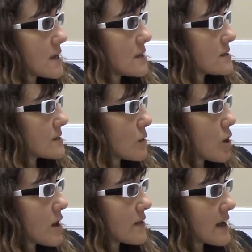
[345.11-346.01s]
So
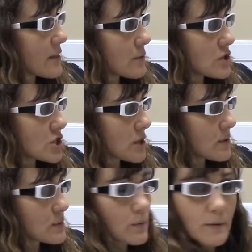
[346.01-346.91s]
all the other
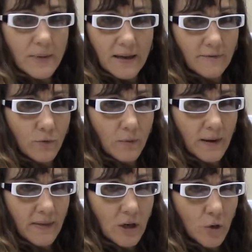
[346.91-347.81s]
insurance will be paid for
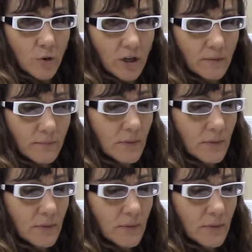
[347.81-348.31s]
by the owner.